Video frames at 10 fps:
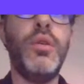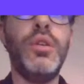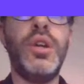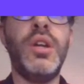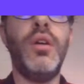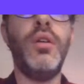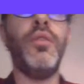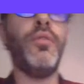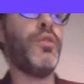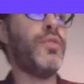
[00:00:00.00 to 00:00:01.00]
or you're gonna,
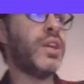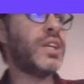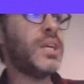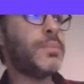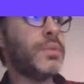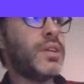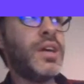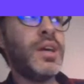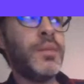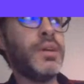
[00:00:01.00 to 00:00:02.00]
or if you're gonna keep it,
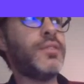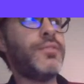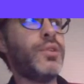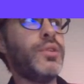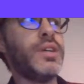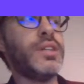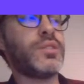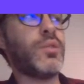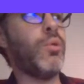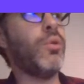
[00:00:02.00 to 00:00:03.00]
make it feel like it's
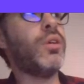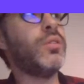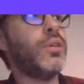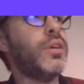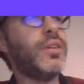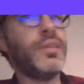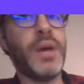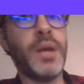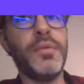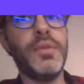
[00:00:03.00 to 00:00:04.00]
coral or
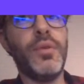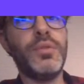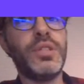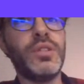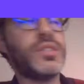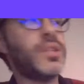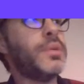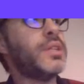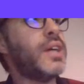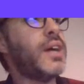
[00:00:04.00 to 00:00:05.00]
bottom of the ocean or something
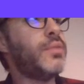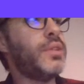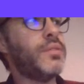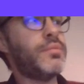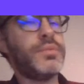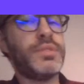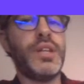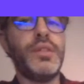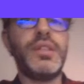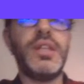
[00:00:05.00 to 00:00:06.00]
like that. Really sell the